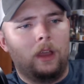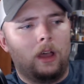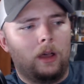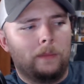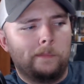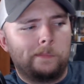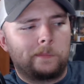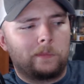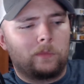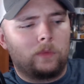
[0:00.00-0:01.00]

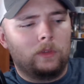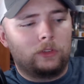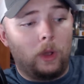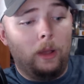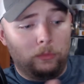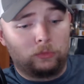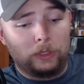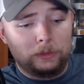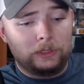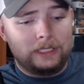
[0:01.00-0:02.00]
So I was
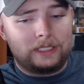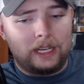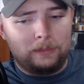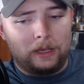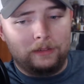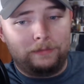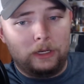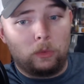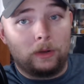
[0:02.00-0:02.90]
really, really excited about Infinity War.